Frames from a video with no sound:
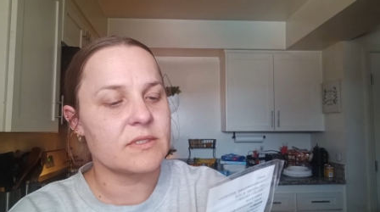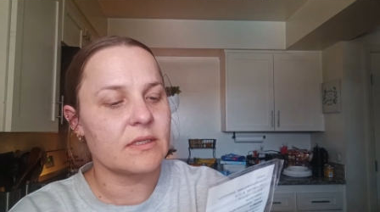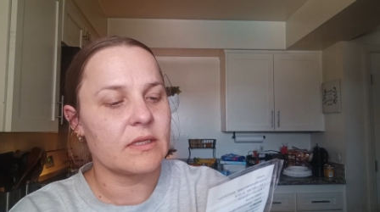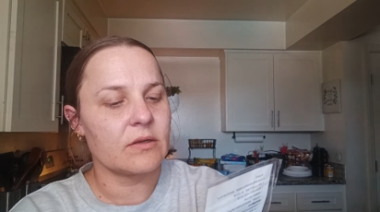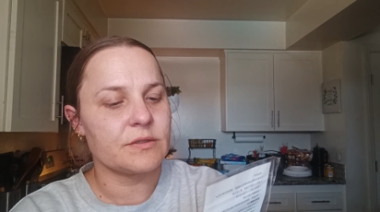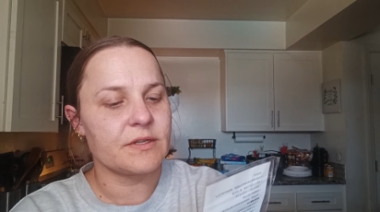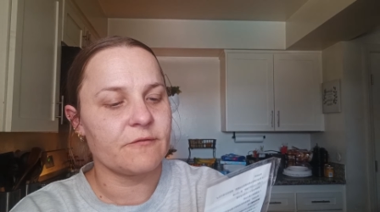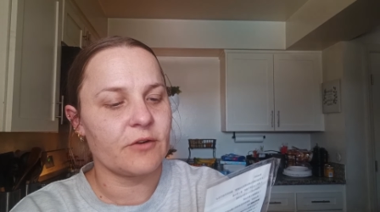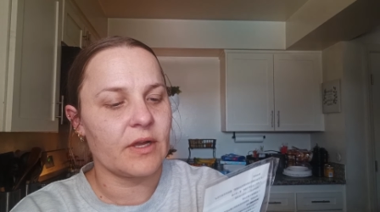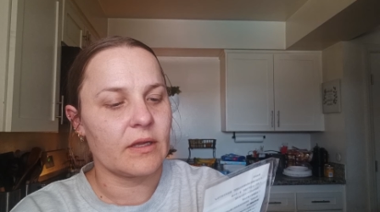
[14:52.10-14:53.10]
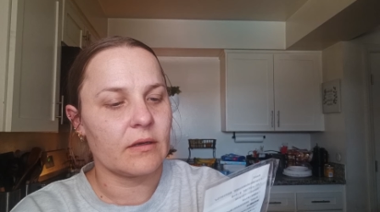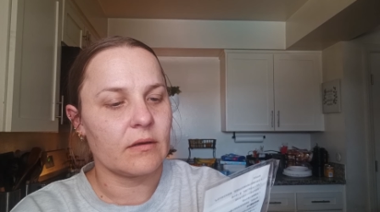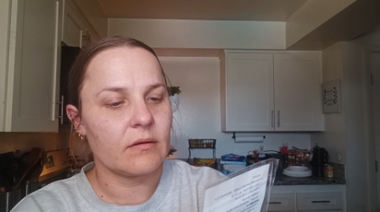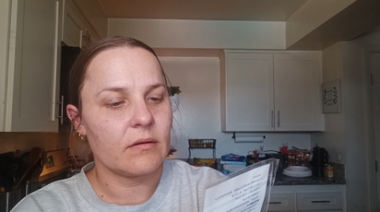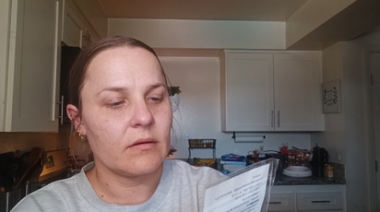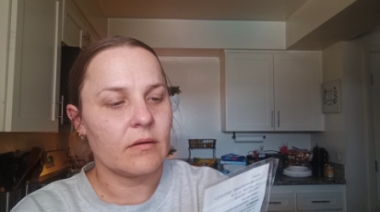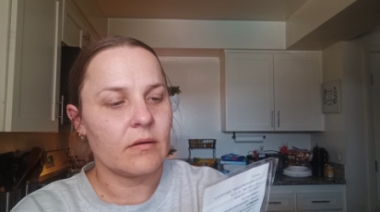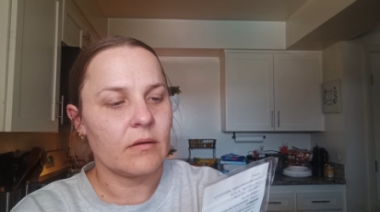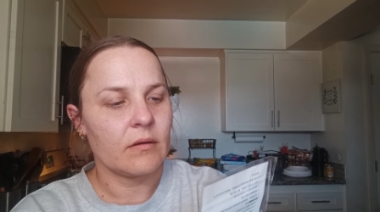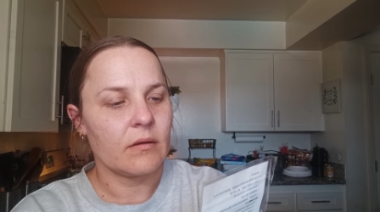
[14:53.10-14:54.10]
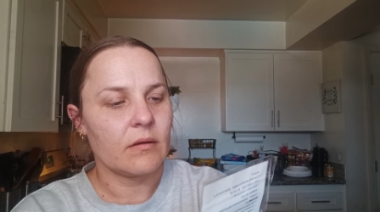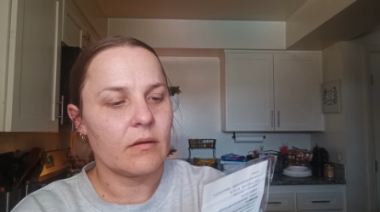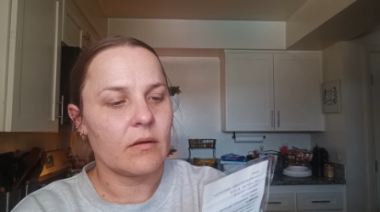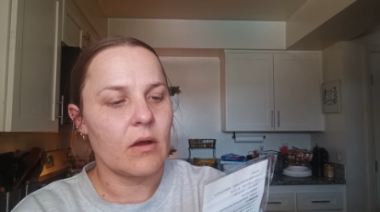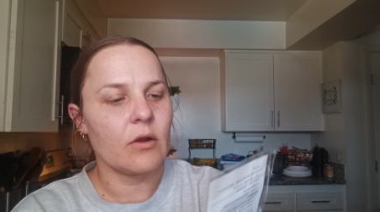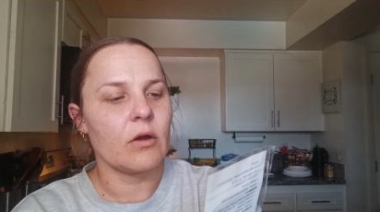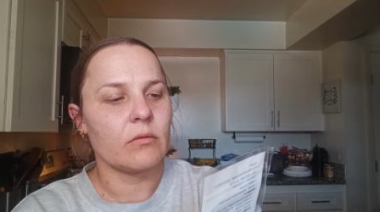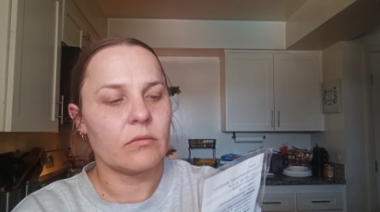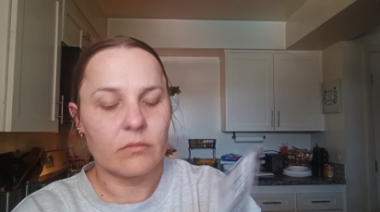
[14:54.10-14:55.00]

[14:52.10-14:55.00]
a little different. Oh no.